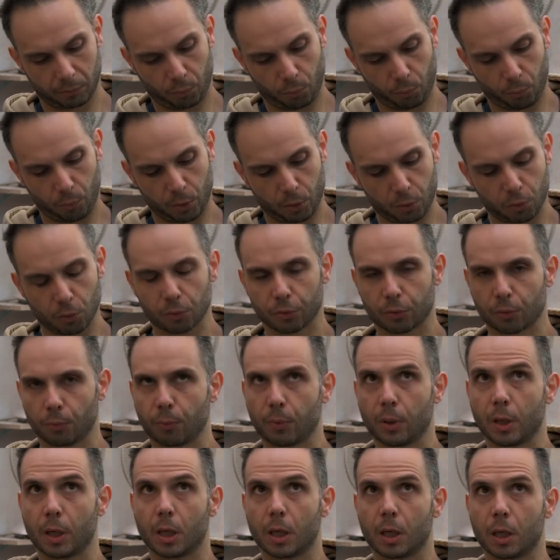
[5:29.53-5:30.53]

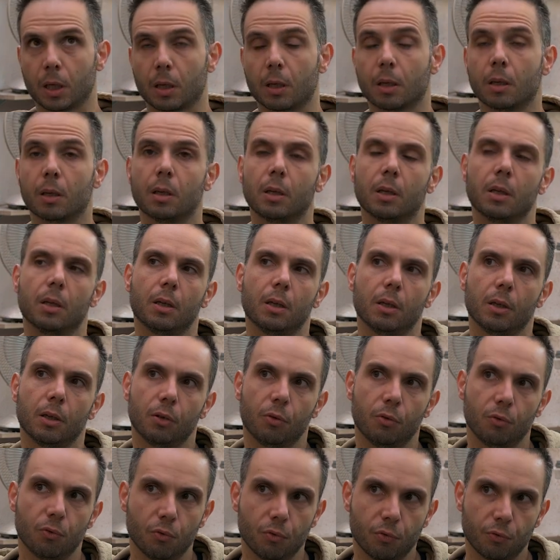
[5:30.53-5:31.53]
We
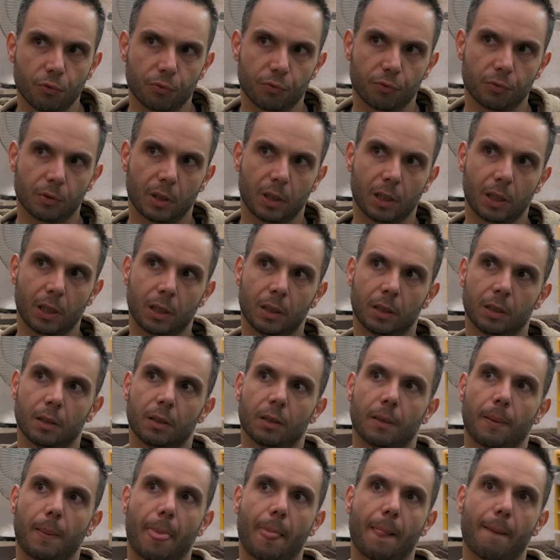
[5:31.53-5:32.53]
usually
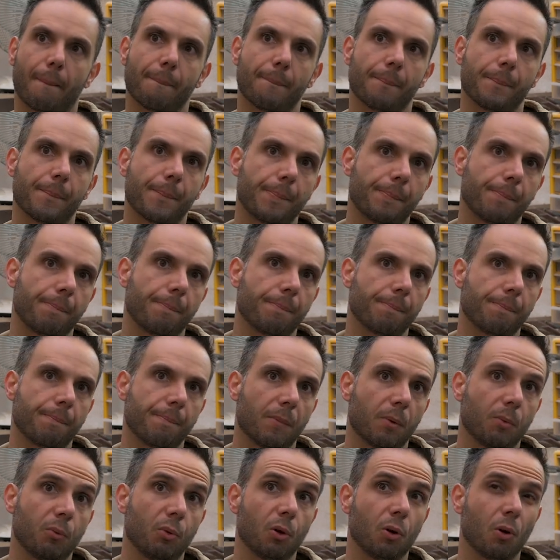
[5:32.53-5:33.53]

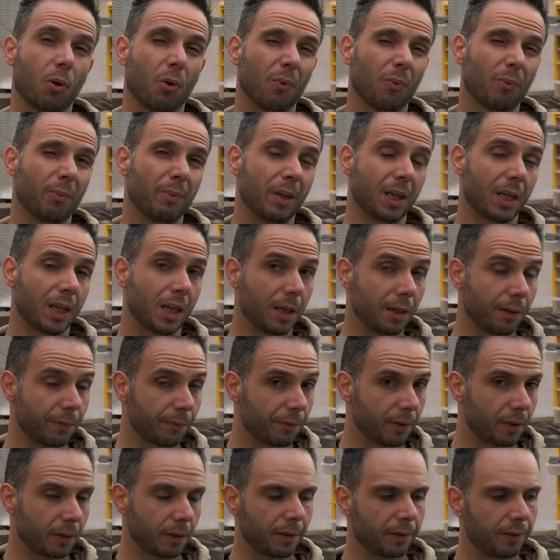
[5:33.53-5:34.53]
go
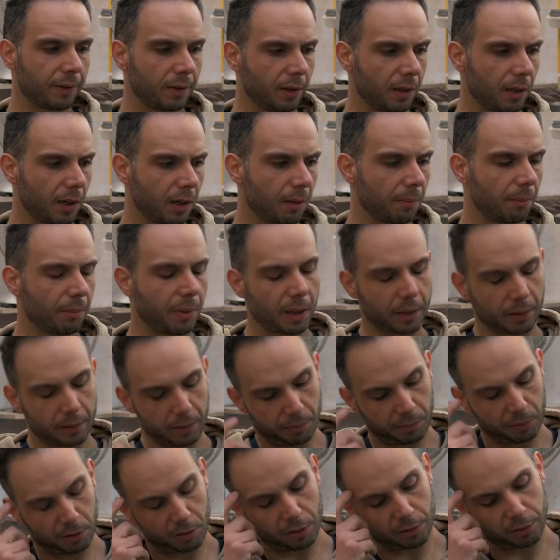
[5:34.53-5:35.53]
even thinner,
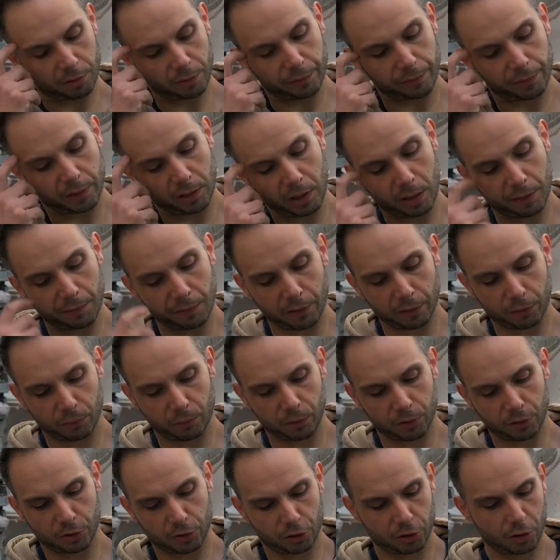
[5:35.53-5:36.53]
but because of the lever
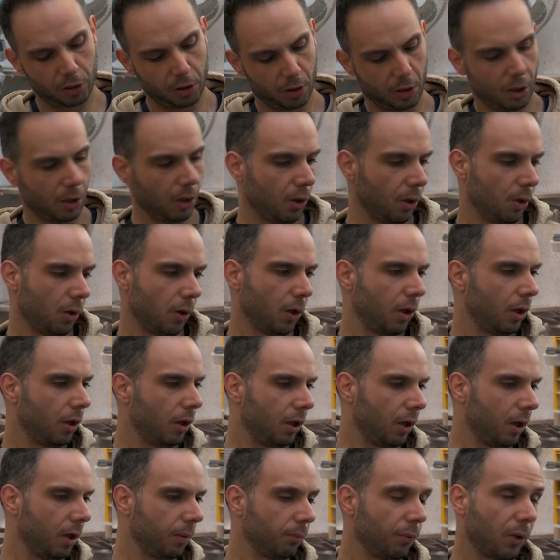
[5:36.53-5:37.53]
switch,
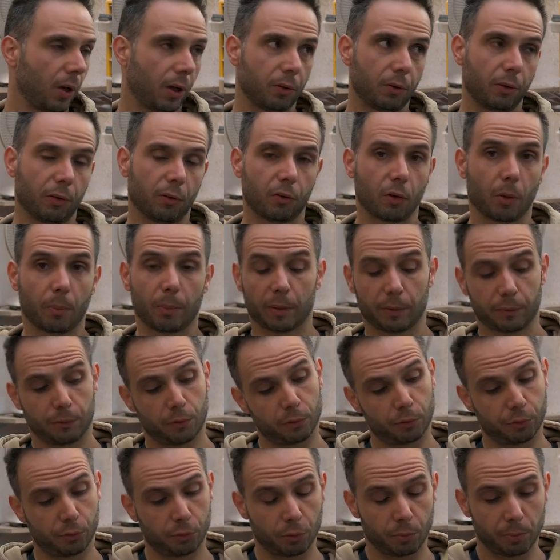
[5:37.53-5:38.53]
we had to stop at
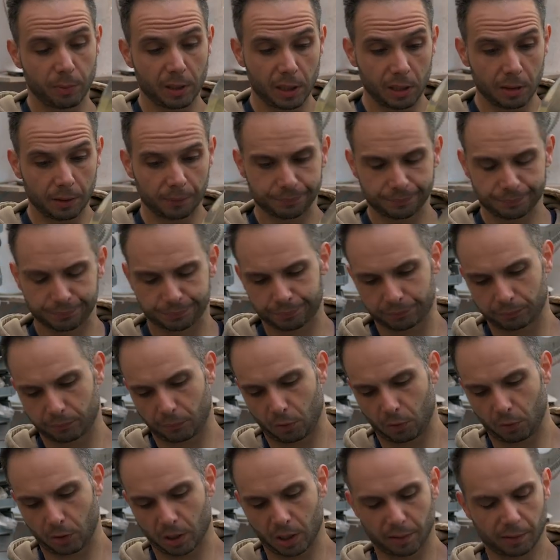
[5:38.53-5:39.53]
42 mil
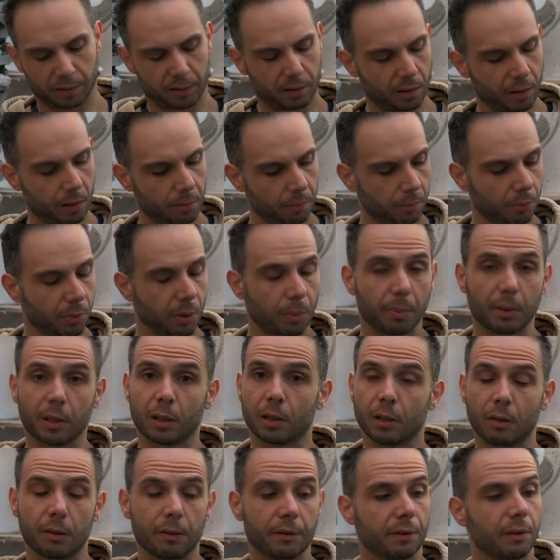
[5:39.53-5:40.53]
to get some proper
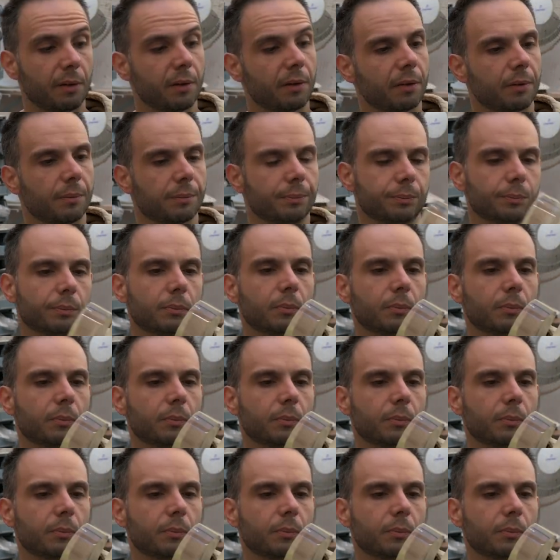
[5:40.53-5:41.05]
clearances.